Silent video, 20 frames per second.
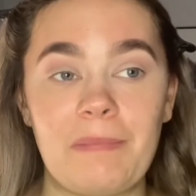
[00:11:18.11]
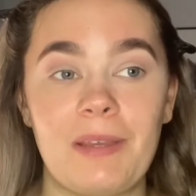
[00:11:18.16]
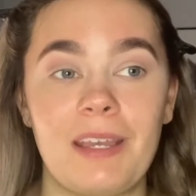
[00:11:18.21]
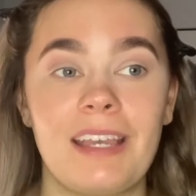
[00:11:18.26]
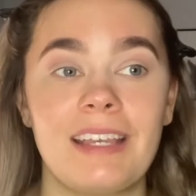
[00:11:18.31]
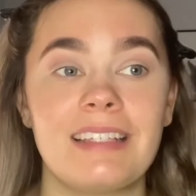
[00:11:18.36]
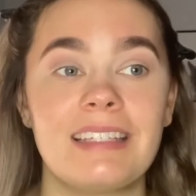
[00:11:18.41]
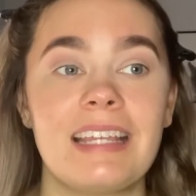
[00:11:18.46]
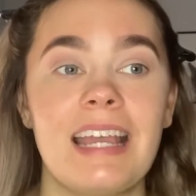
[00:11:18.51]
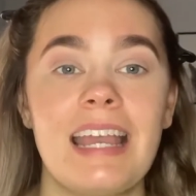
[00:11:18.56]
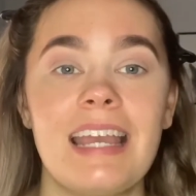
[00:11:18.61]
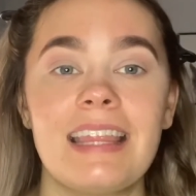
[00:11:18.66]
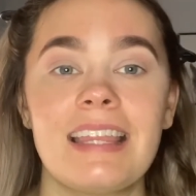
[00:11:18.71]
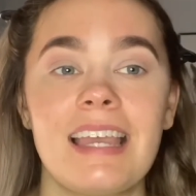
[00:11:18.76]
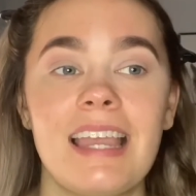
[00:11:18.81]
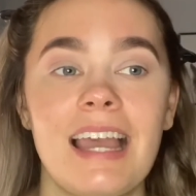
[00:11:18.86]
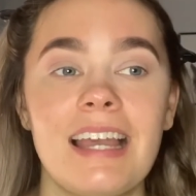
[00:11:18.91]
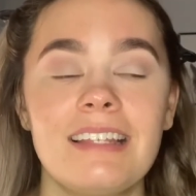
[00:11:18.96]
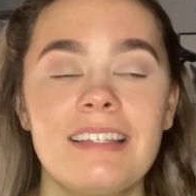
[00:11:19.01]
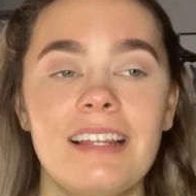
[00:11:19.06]
because they
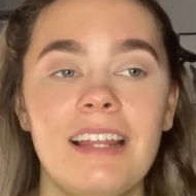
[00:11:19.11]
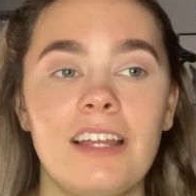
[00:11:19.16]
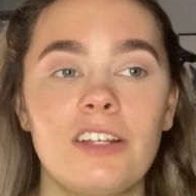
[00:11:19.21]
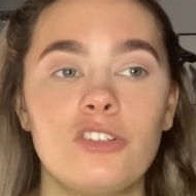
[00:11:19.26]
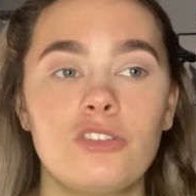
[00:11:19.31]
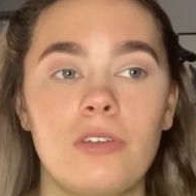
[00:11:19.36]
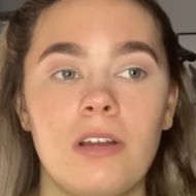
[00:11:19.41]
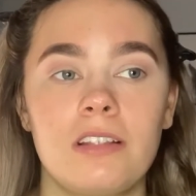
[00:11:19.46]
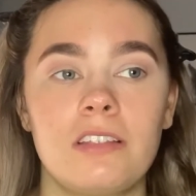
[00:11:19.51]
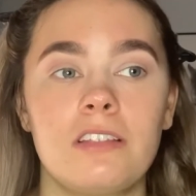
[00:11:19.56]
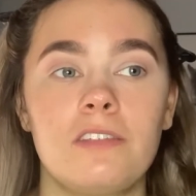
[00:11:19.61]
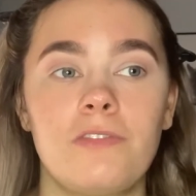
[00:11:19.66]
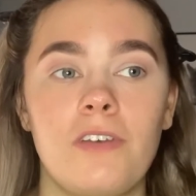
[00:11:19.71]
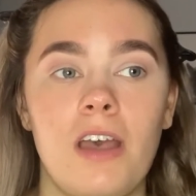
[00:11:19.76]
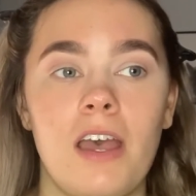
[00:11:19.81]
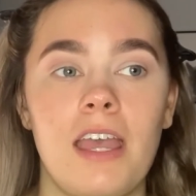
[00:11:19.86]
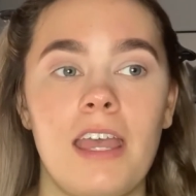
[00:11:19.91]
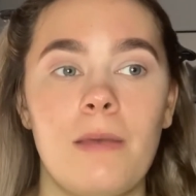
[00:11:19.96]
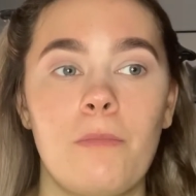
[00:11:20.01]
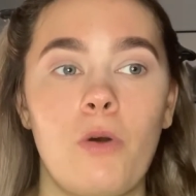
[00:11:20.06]
had to like
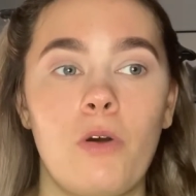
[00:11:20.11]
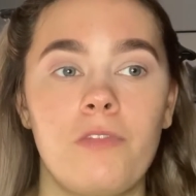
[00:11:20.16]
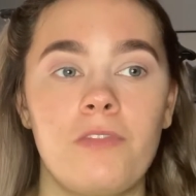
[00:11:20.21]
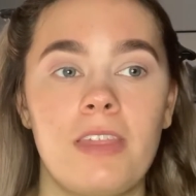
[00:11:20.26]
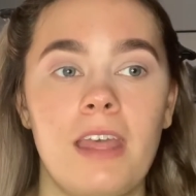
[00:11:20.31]
transfer him off